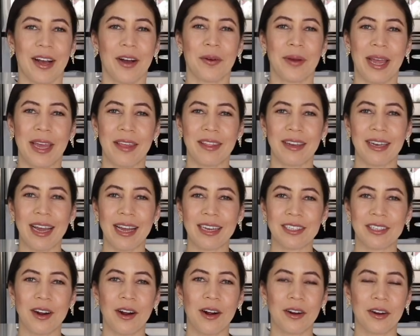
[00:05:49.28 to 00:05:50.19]
Okay, the
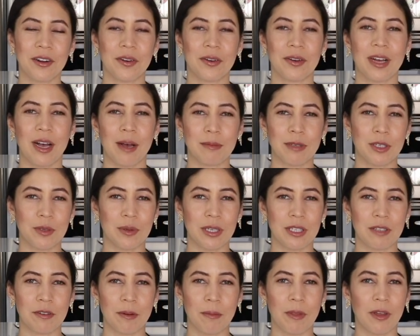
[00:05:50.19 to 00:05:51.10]
next article comes to
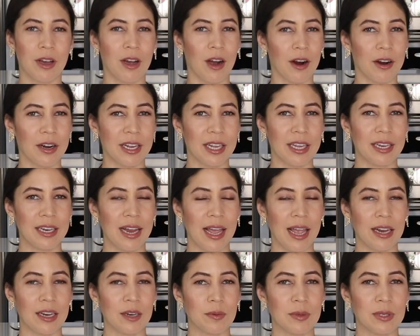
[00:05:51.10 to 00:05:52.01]
us from The Guardian,
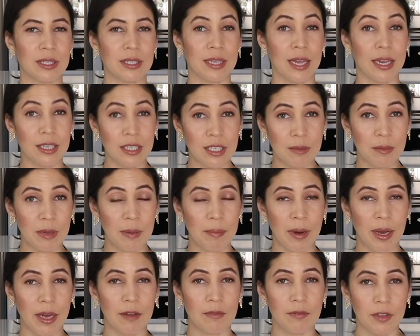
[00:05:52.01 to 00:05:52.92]
and it was sent to me
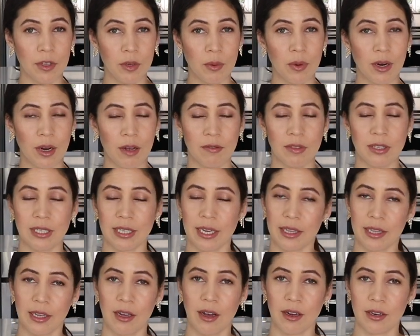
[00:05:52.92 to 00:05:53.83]
by a viewer of The
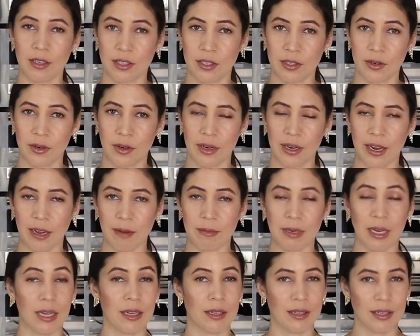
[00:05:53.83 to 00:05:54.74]
Daily Connoisseur
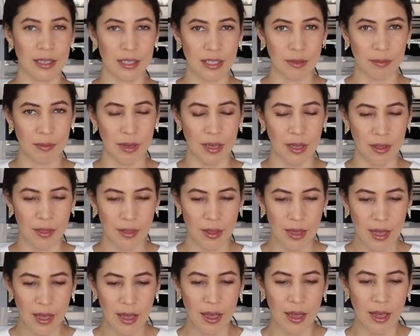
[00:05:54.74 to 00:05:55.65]
named Elizabeth.
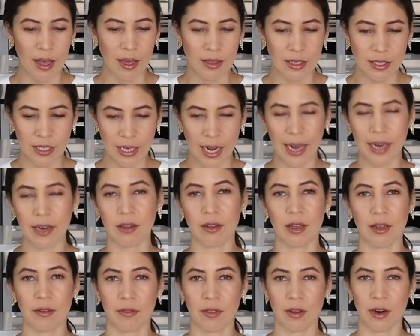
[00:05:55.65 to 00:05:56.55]
And the
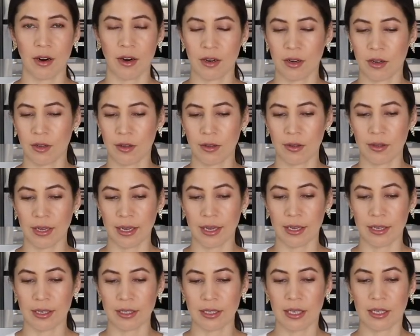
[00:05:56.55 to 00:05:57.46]
title of the article
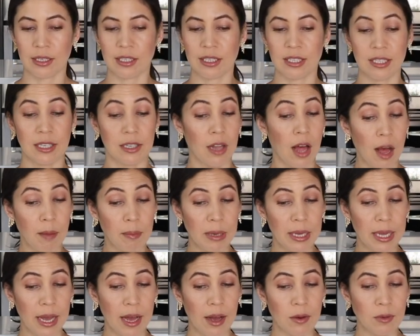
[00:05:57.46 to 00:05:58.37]
is
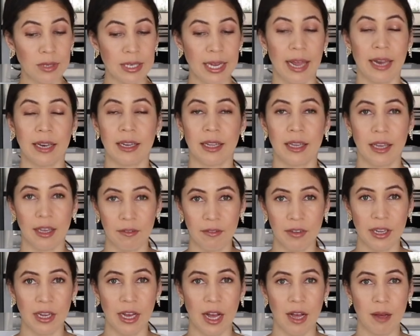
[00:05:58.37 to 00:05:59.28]
Slobbing Out and
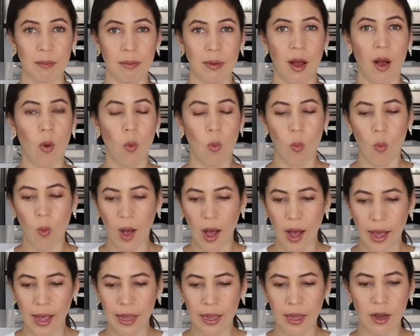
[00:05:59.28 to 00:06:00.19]
Giving Up.
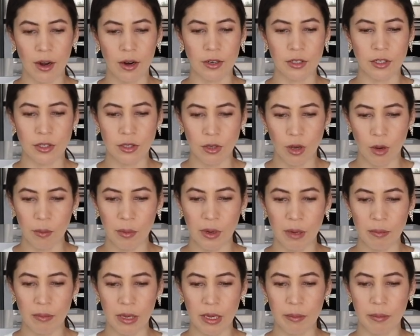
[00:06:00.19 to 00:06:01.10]
Why are so
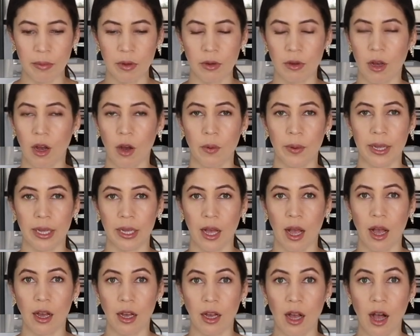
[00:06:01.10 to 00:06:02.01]
many people
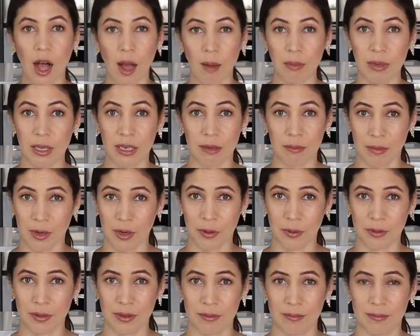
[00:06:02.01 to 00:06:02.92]
going goblin
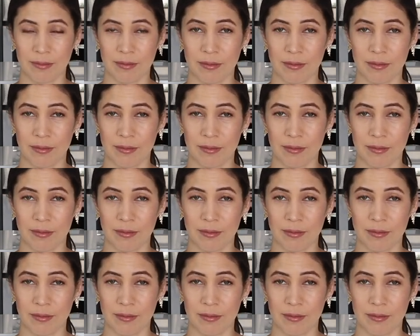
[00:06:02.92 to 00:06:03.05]
mode?